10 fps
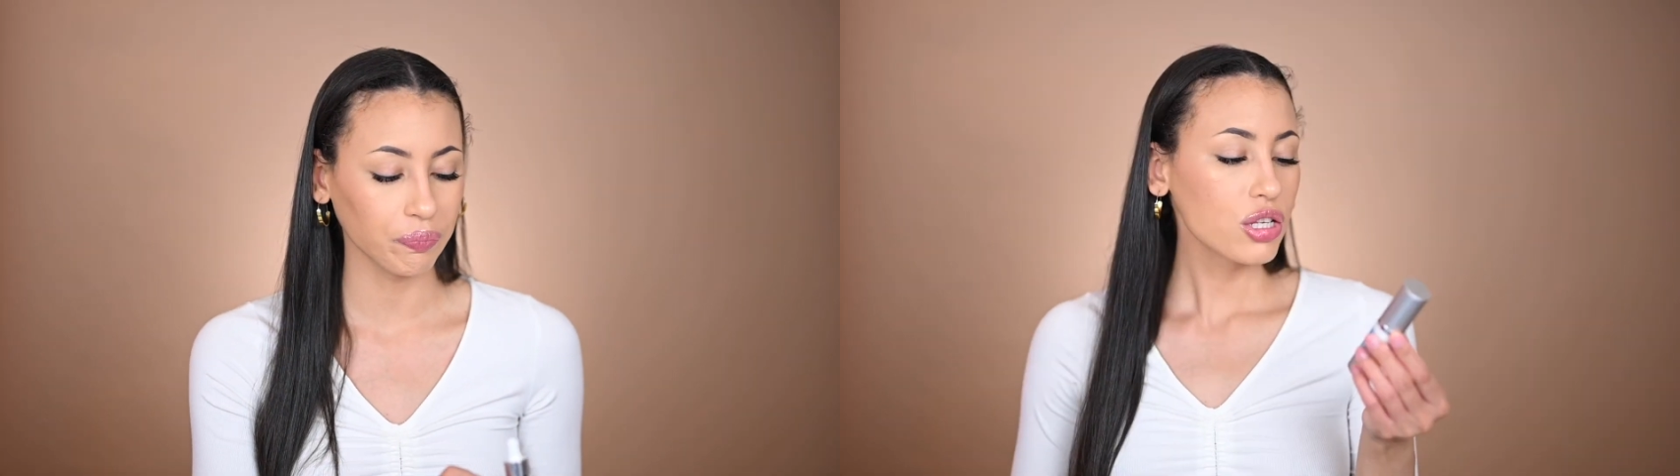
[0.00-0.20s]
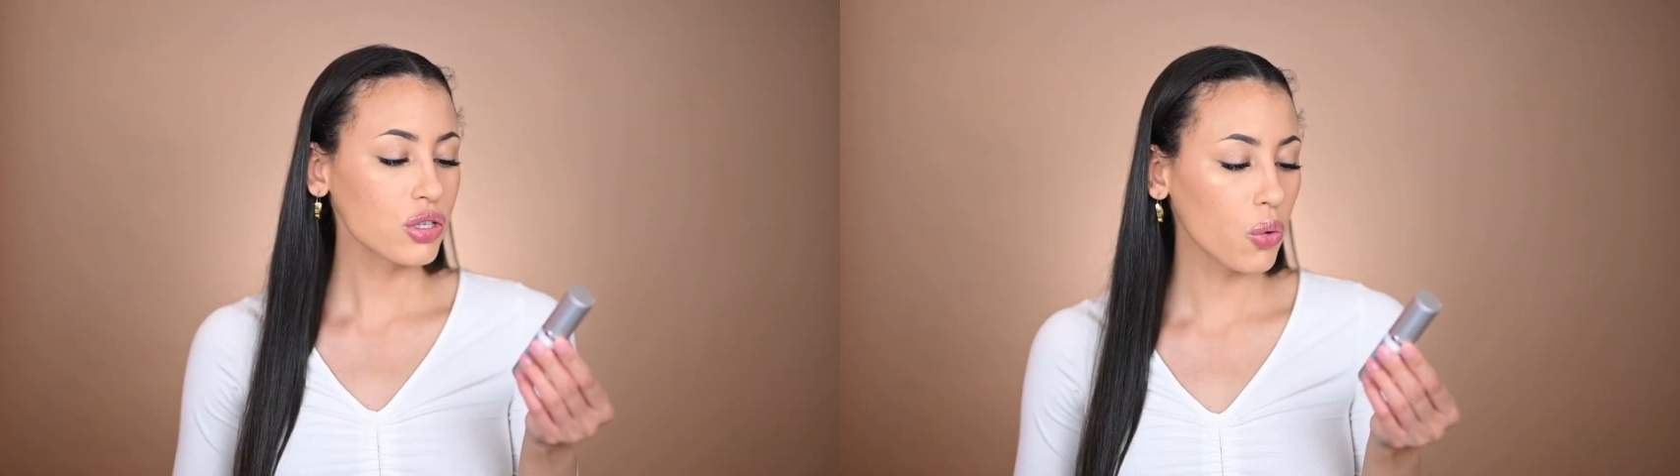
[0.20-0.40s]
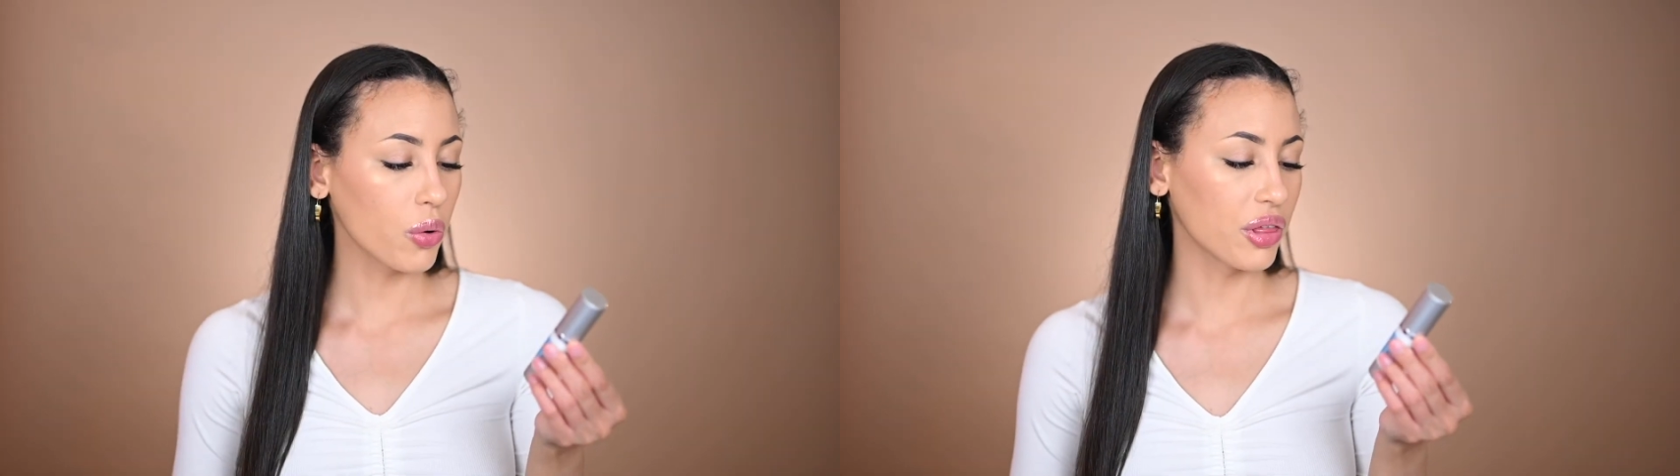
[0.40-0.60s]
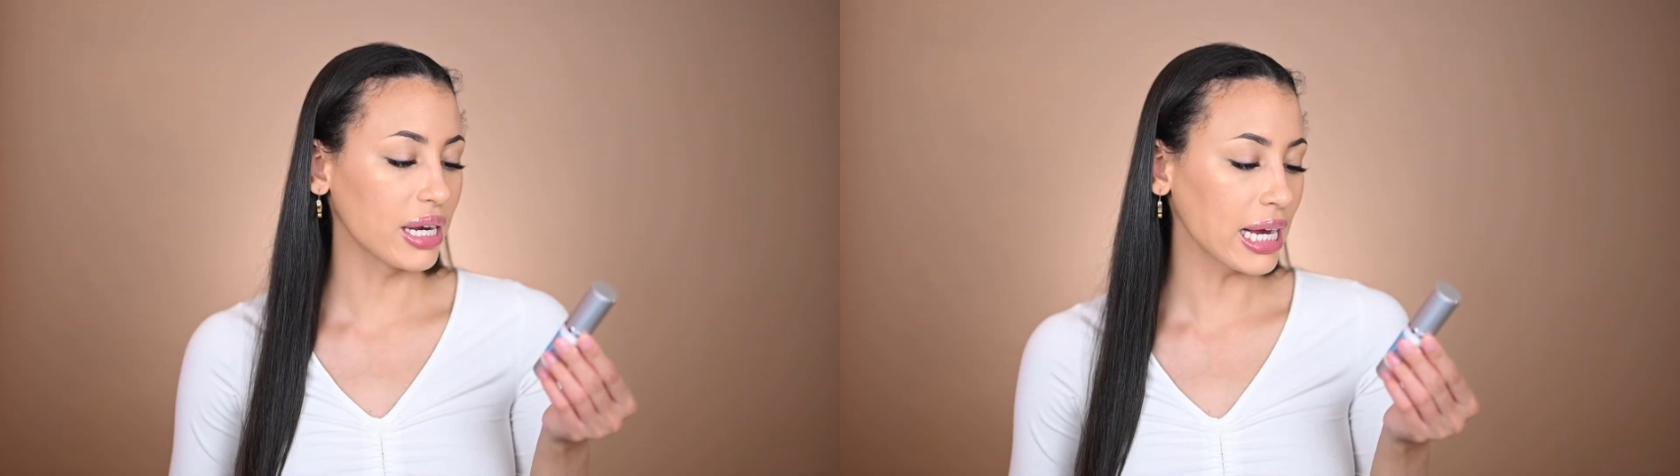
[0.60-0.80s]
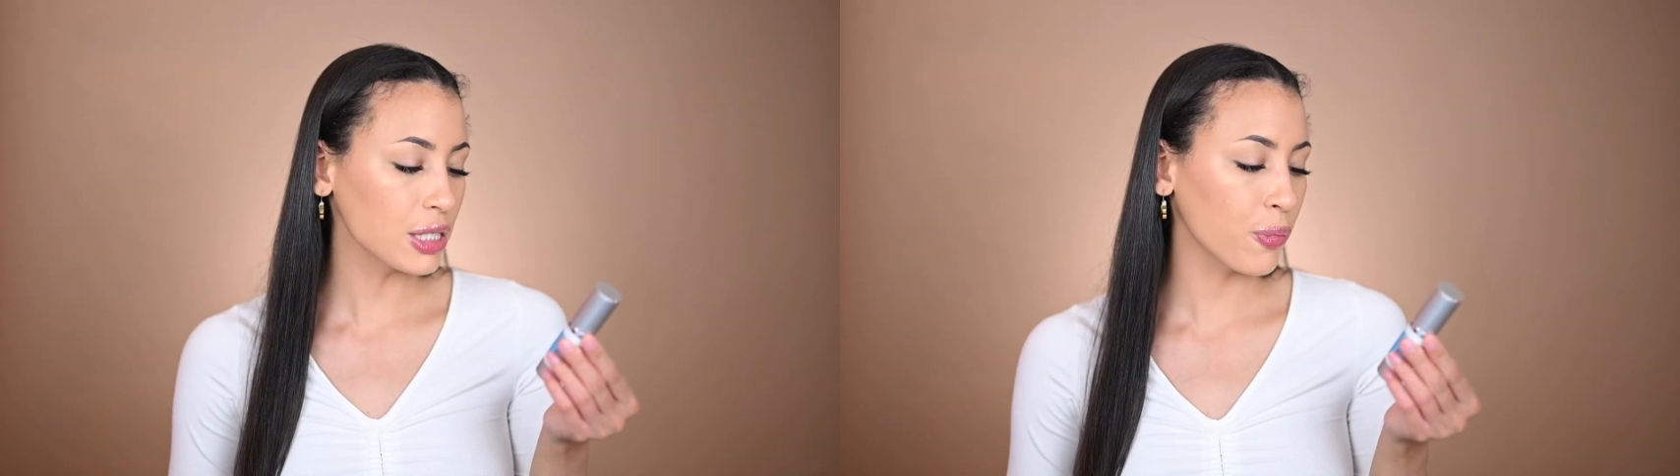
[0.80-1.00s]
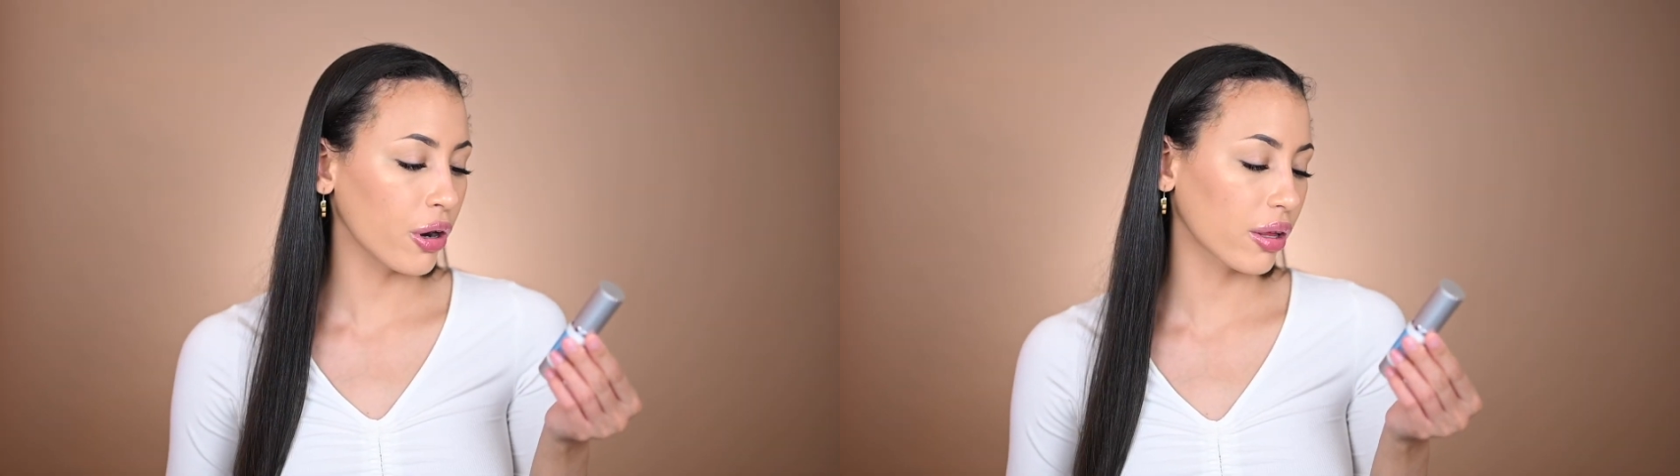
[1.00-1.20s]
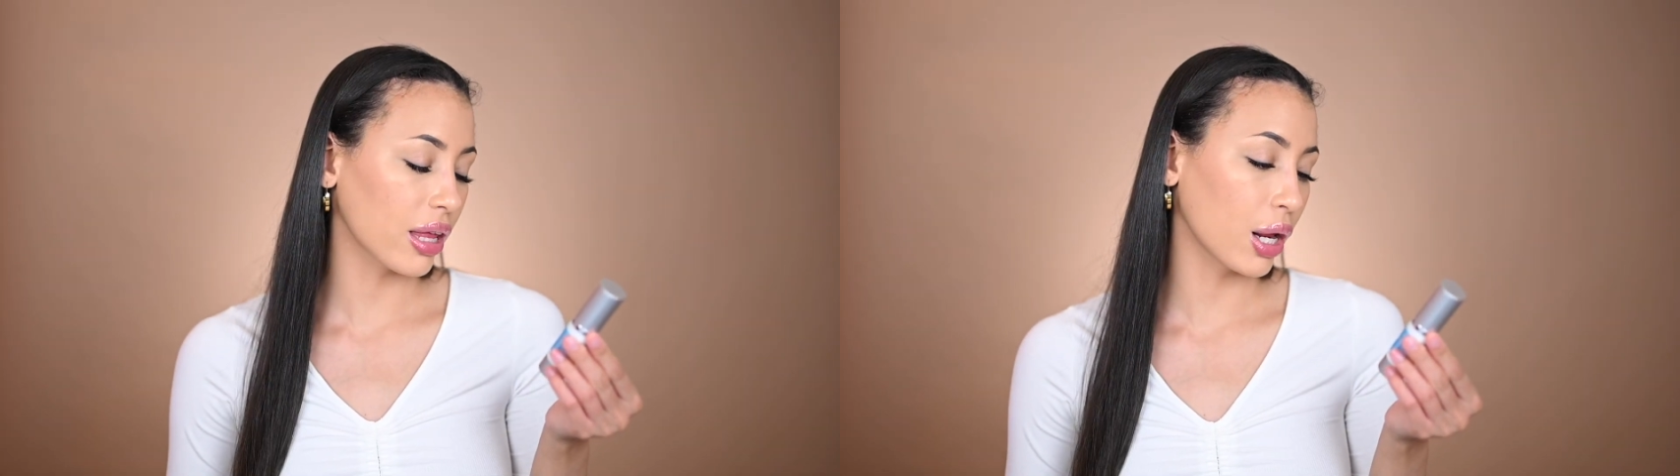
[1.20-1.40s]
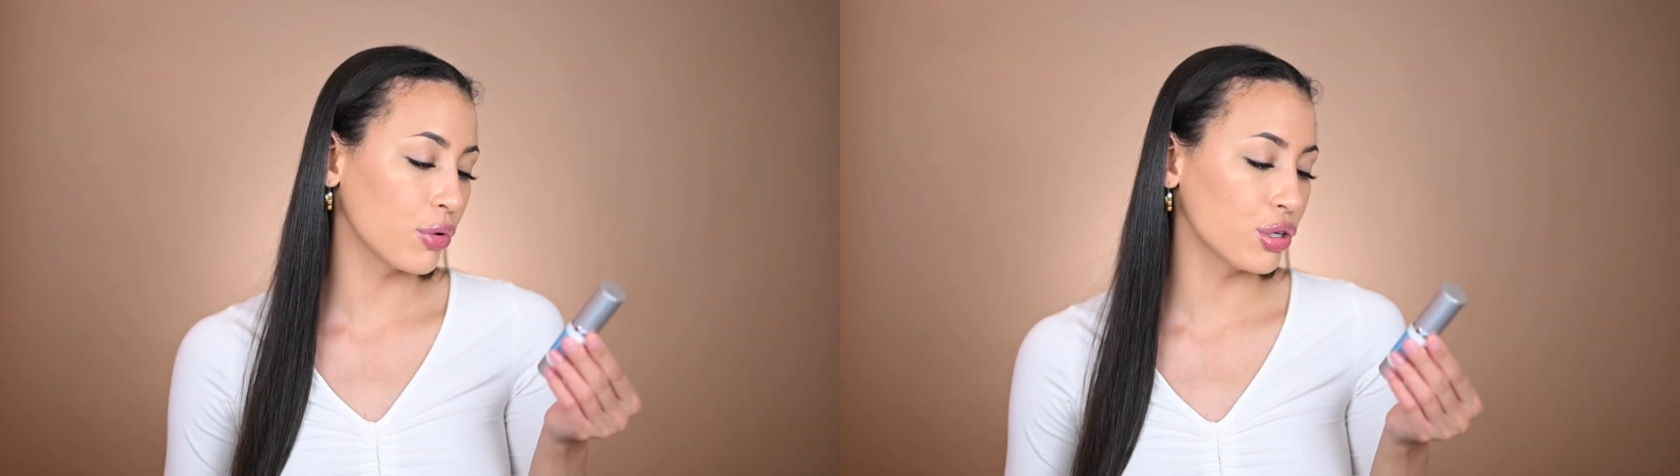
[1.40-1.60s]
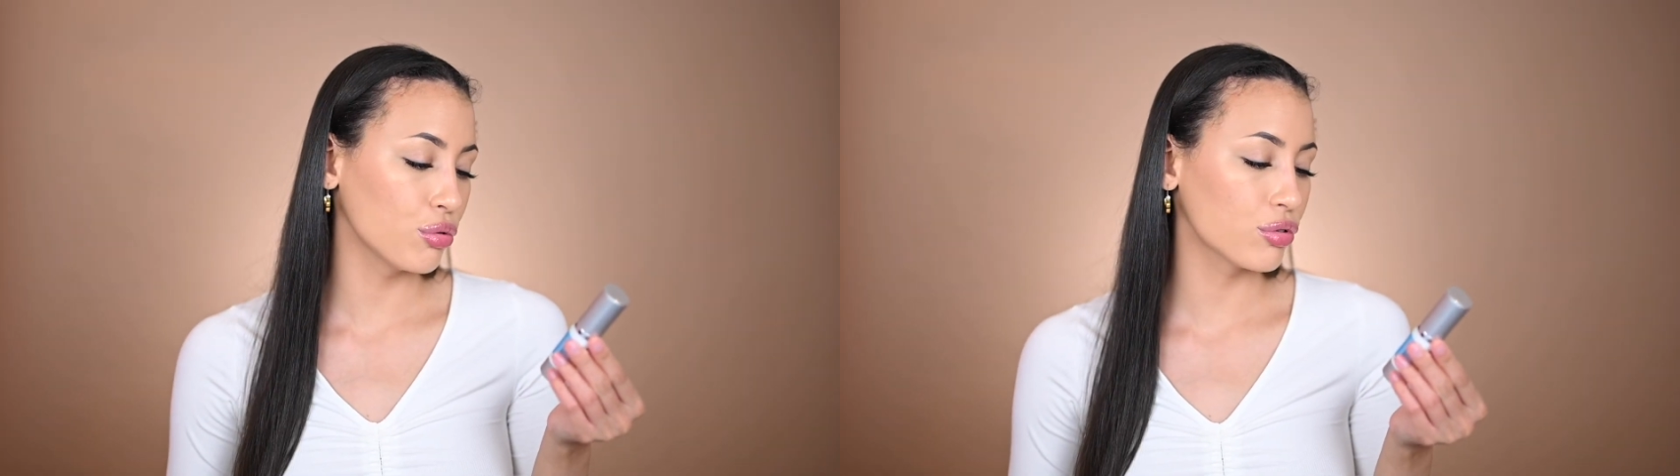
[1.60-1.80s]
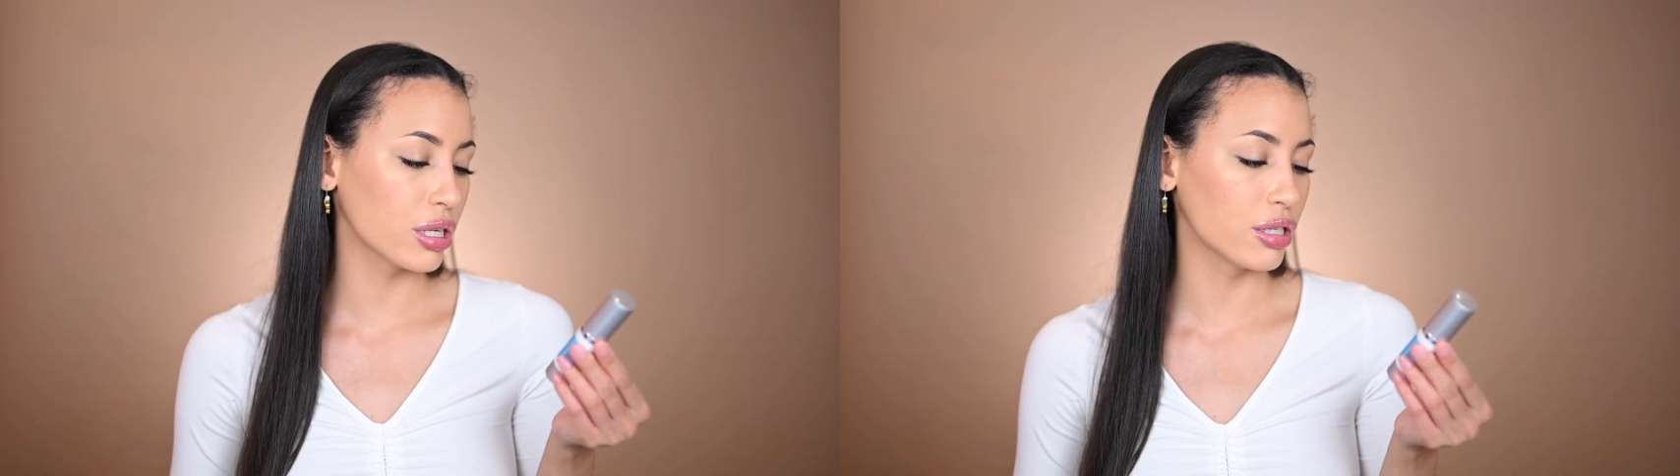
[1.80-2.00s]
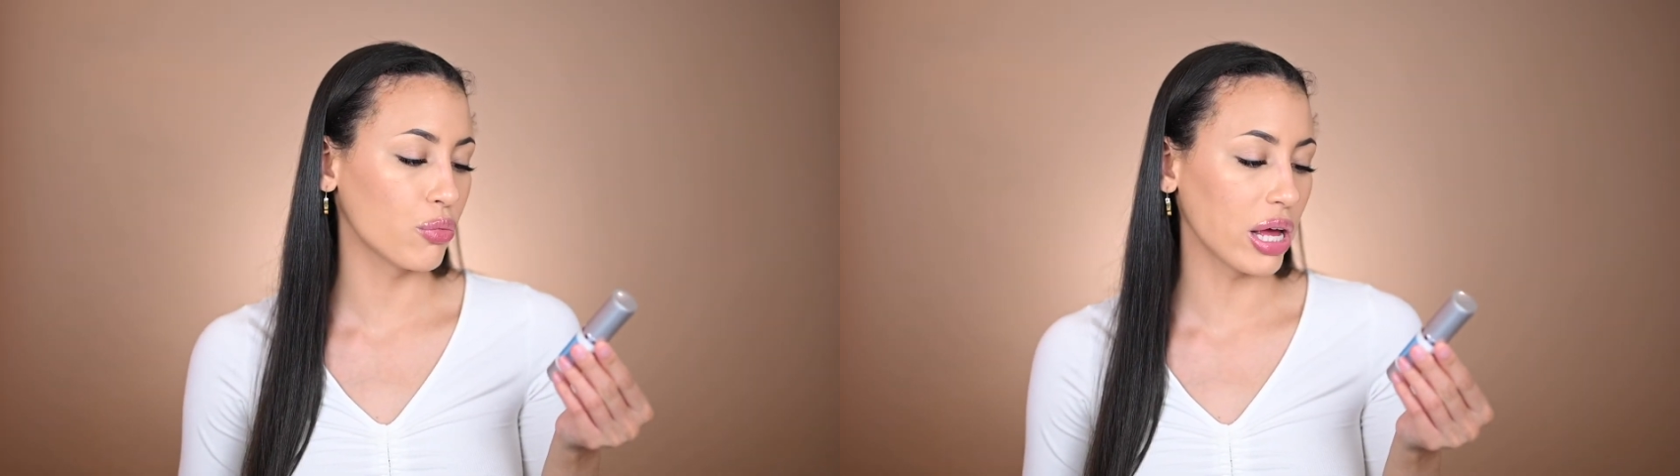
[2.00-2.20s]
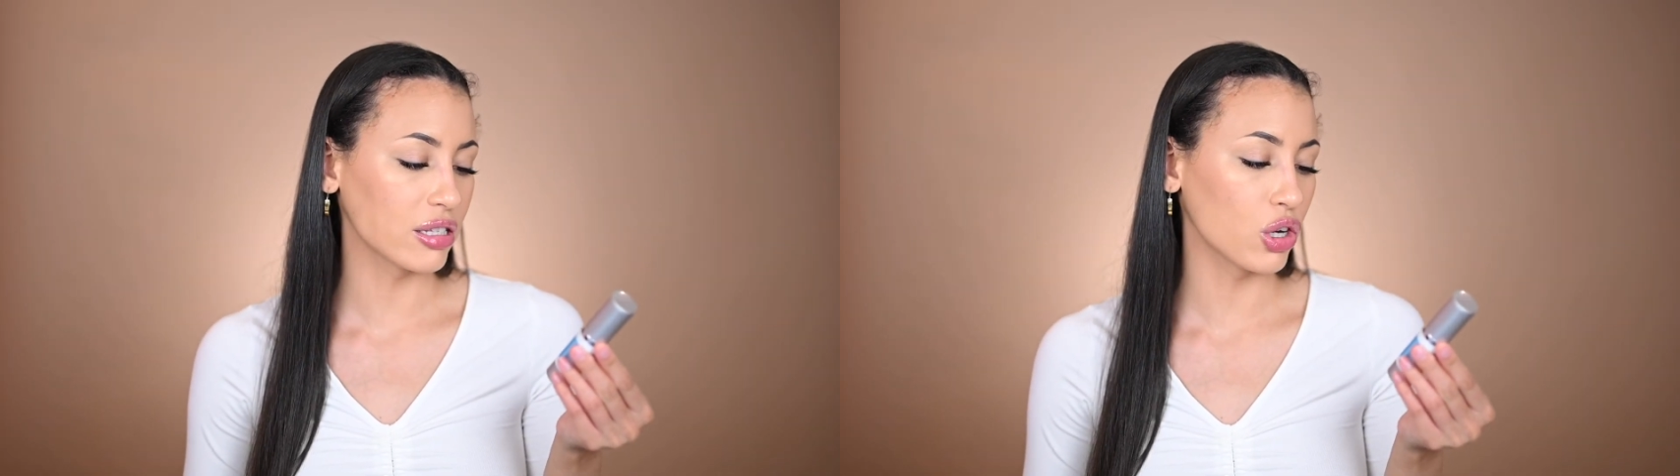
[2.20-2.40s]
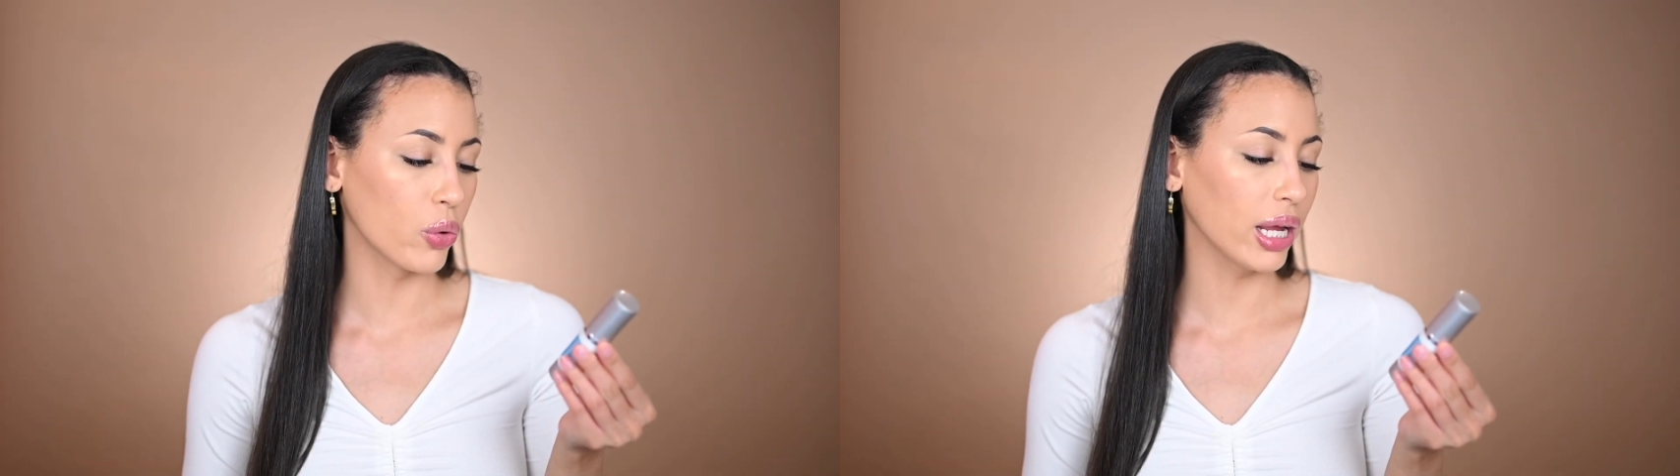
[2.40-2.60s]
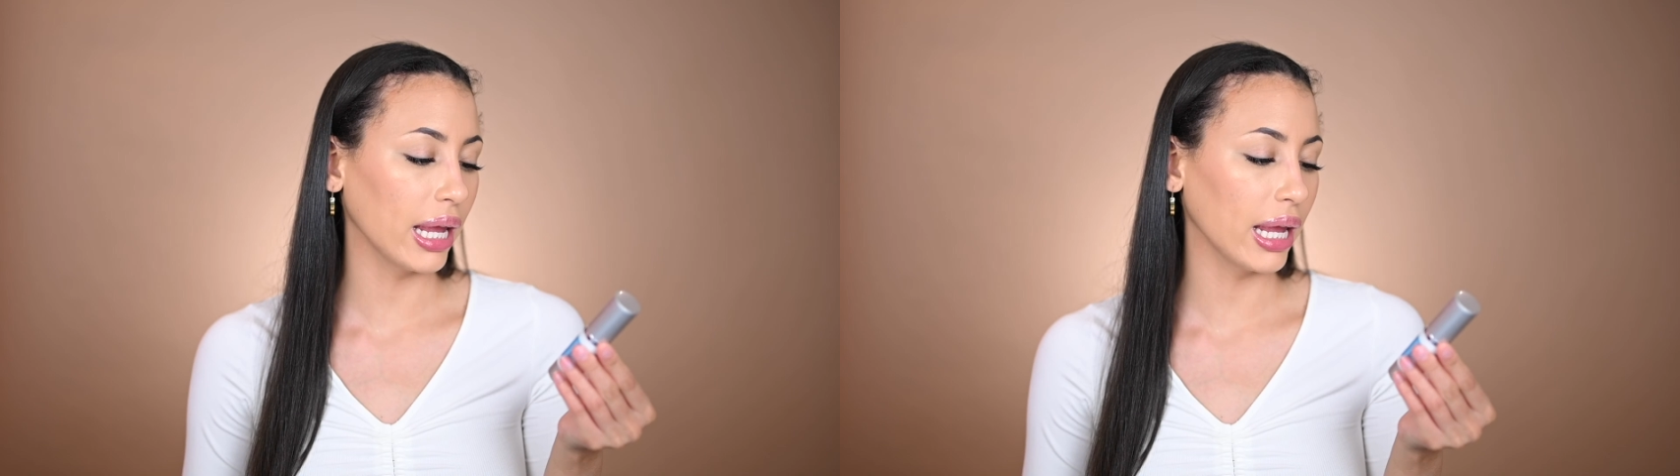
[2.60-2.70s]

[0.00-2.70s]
So the next product that I would use is the Retinoic